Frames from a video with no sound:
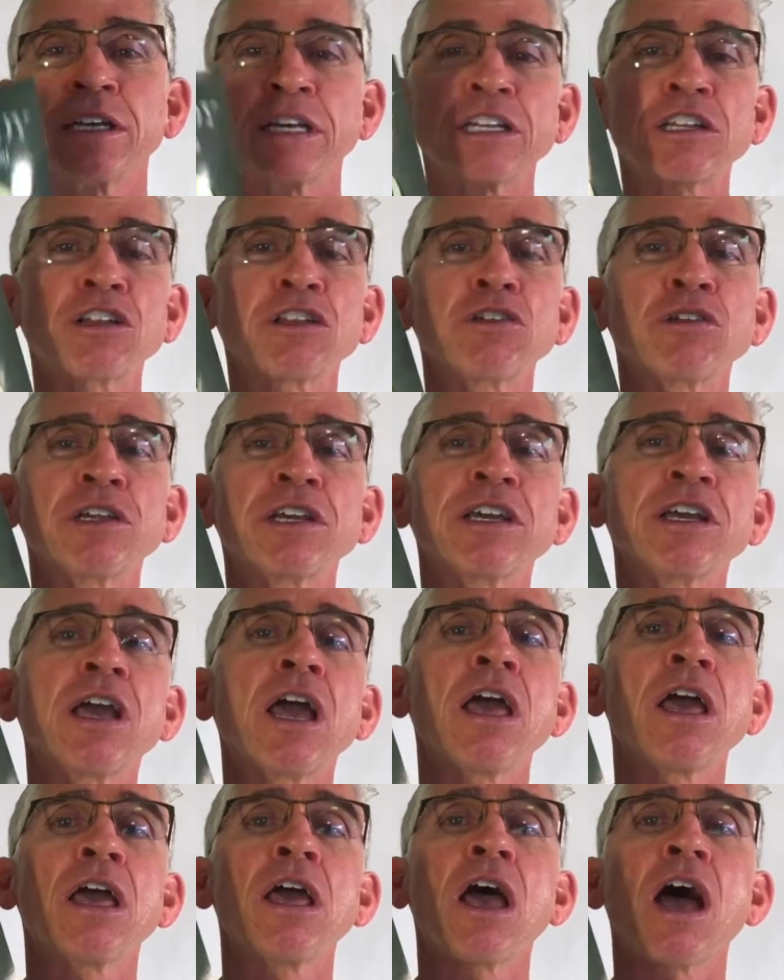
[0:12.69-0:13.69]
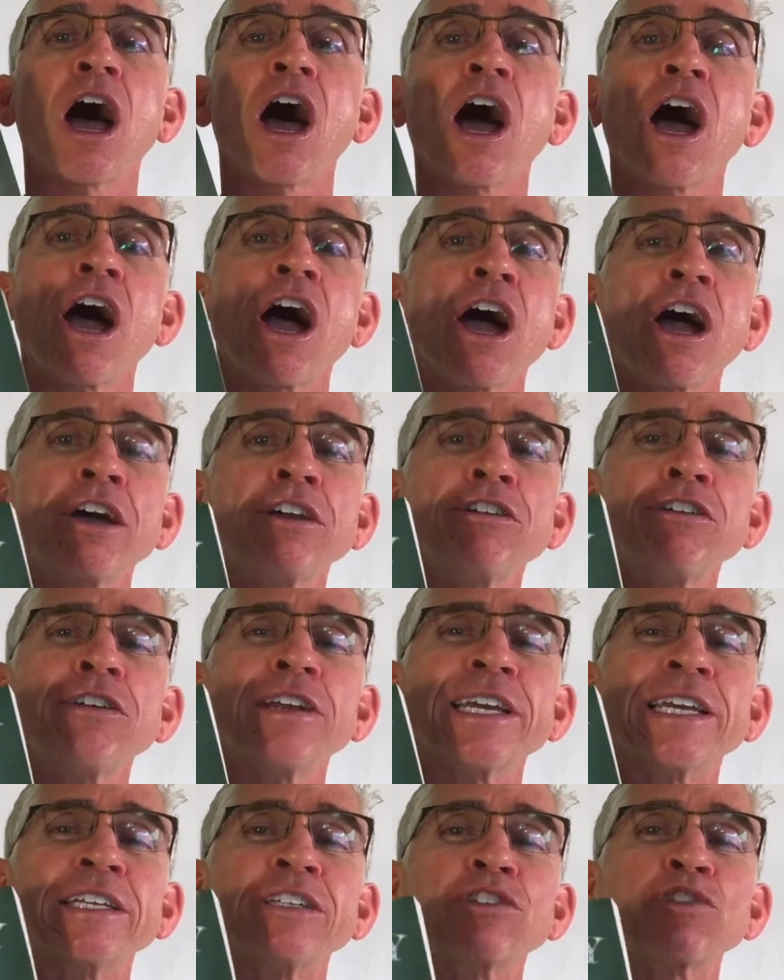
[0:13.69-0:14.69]
including
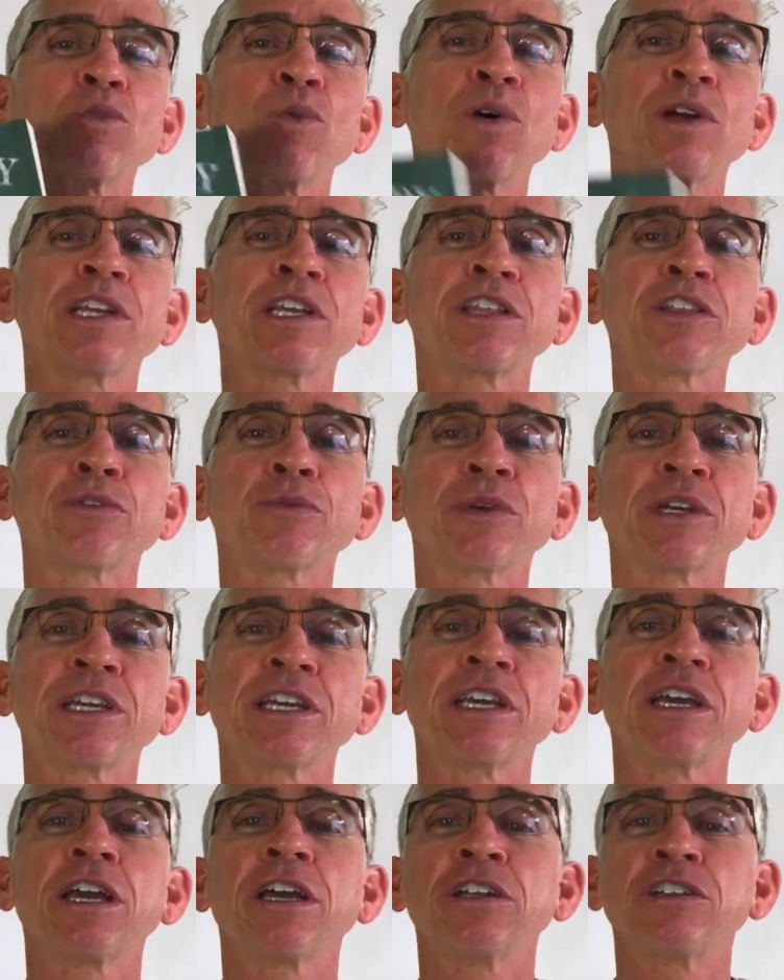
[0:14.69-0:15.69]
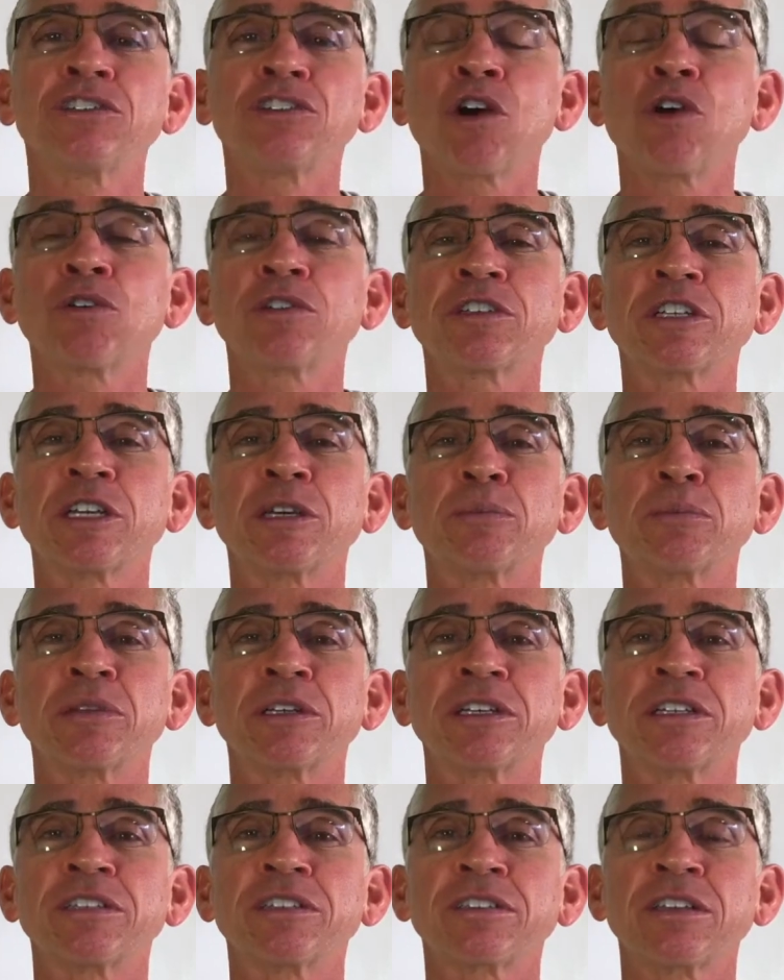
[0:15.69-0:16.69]
123 joke
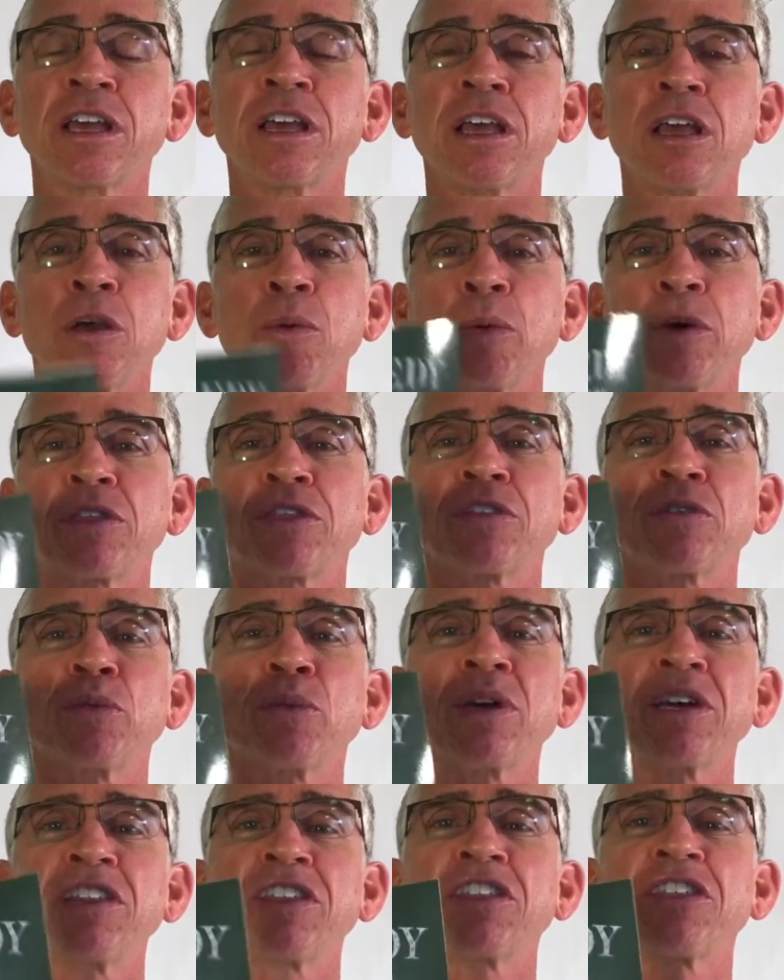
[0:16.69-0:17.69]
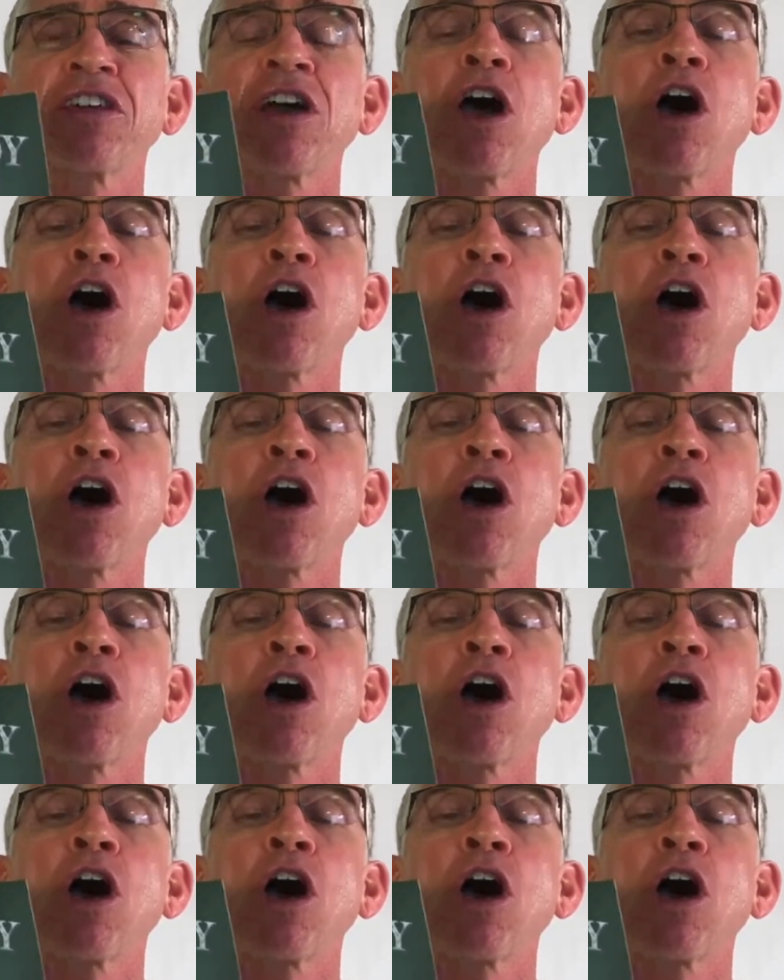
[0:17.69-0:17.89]
templates with, with